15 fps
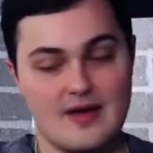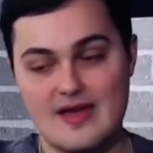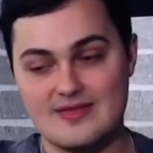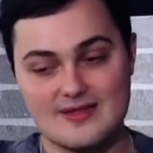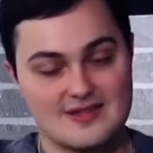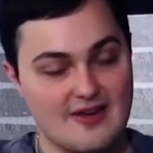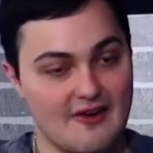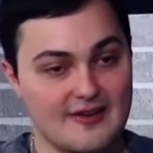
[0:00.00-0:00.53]
the
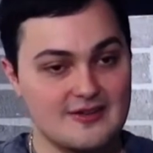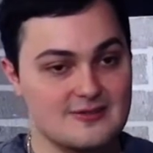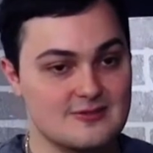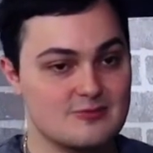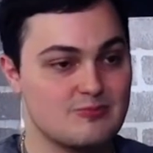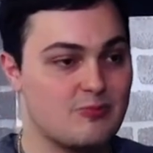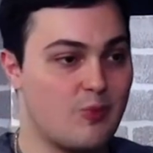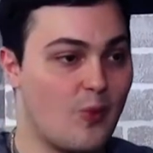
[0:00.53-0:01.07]

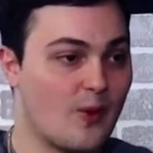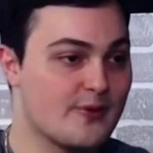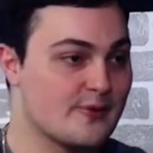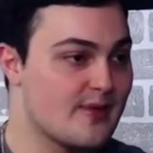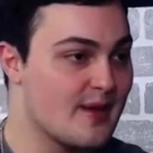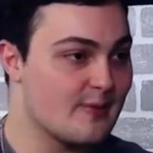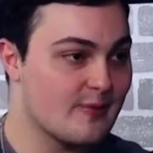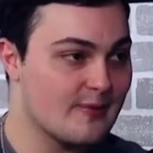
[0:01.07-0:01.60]
Titans, what do
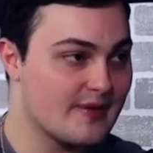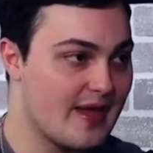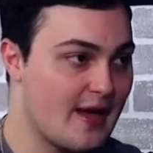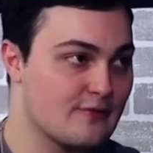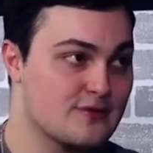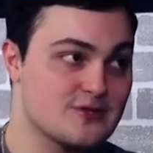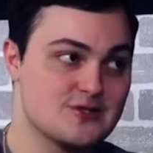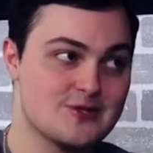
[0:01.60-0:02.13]
they really
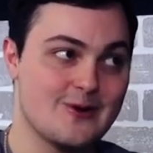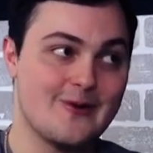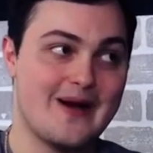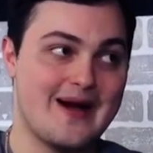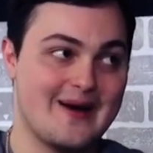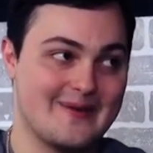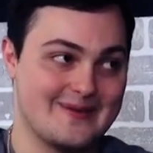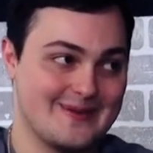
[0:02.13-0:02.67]
have to show
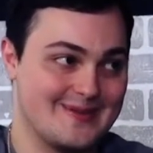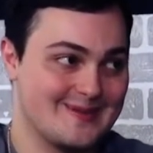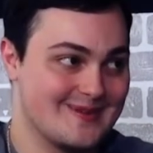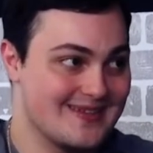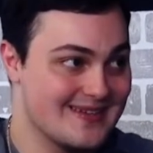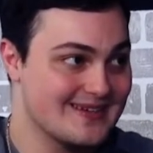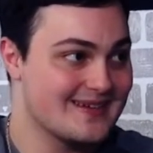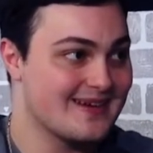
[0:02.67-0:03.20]
out other
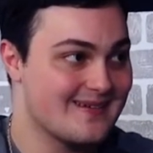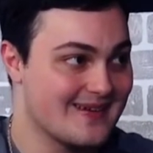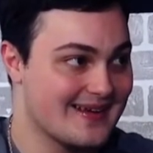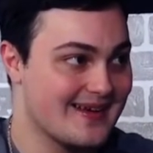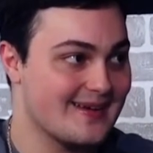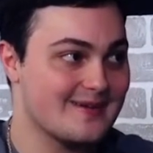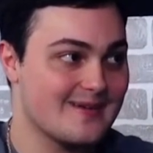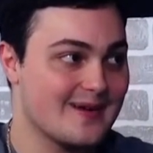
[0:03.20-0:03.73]
than Derrick
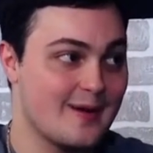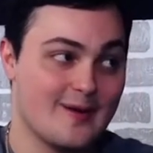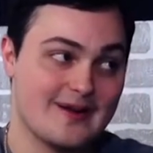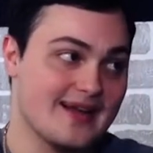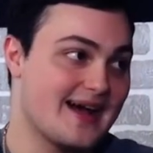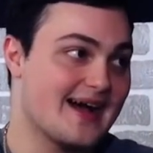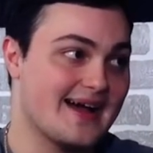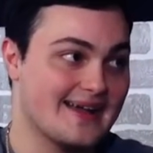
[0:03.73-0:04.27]
Henry, our
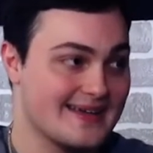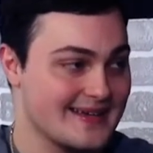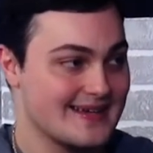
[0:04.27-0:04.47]
guy?